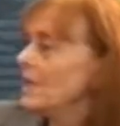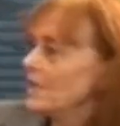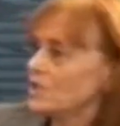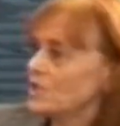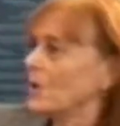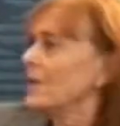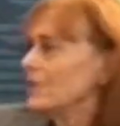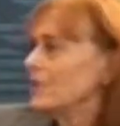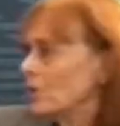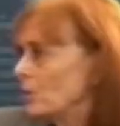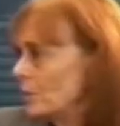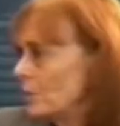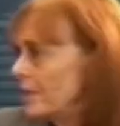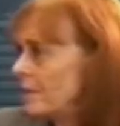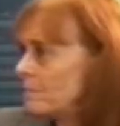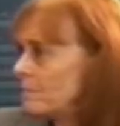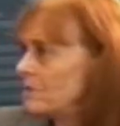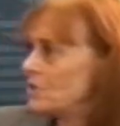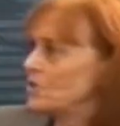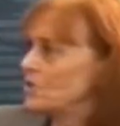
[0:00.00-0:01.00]
So I told
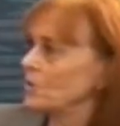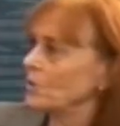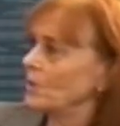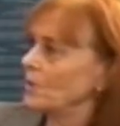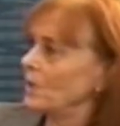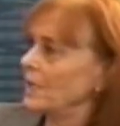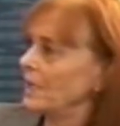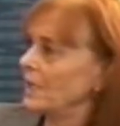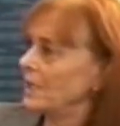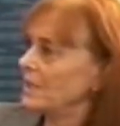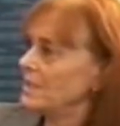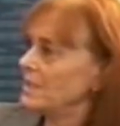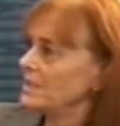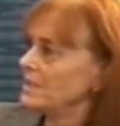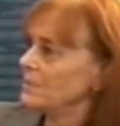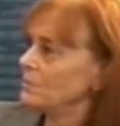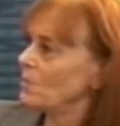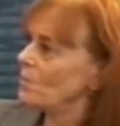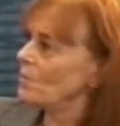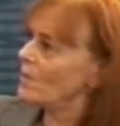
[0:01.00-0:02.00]
him the story, and he
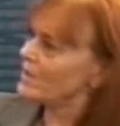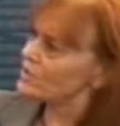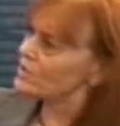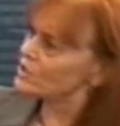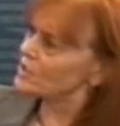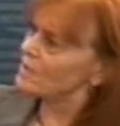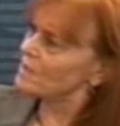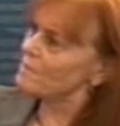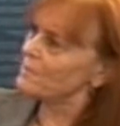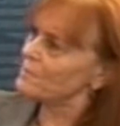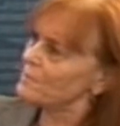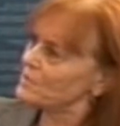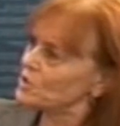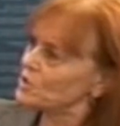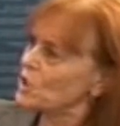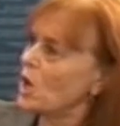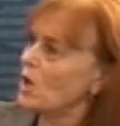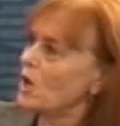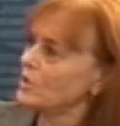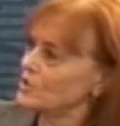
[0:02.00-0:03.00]
said, well, why don't you come up and
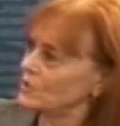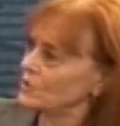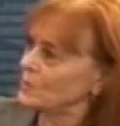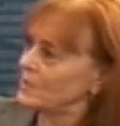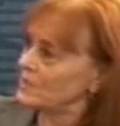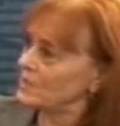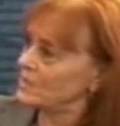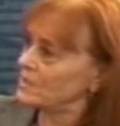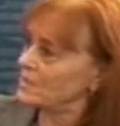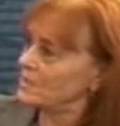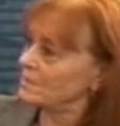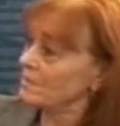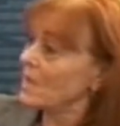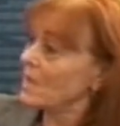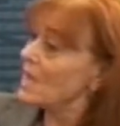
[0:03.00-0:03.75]
talk to us?